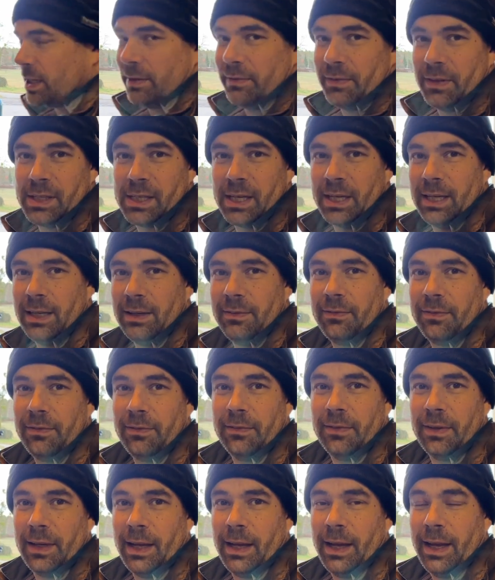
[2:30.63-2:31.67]
if there's any of
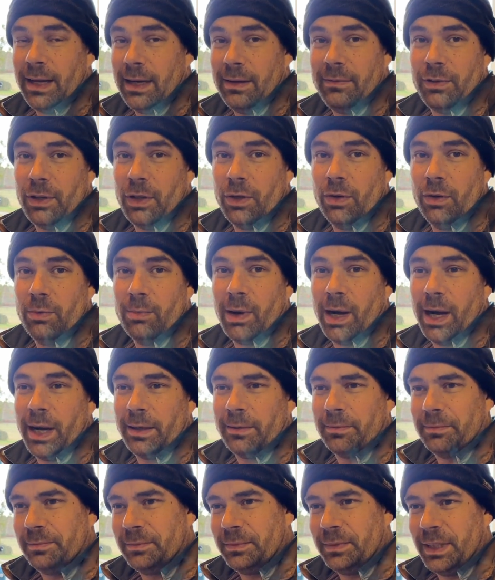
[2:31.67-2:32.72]
uh, any of you who might
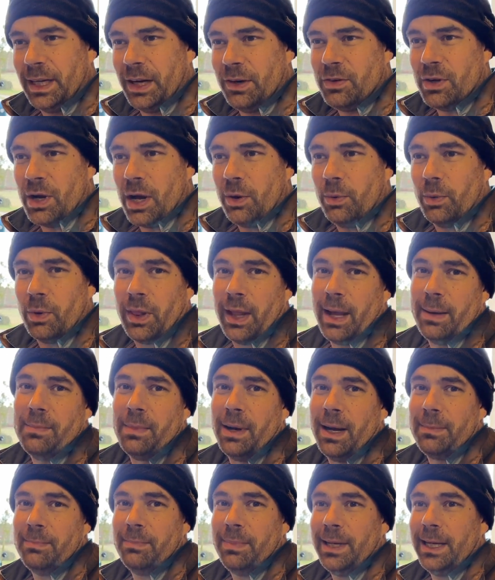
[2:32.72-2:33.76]
you know know what that
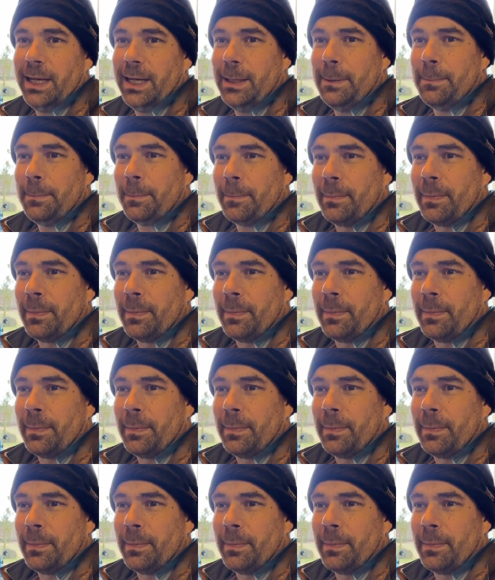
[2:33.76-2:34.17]
might be,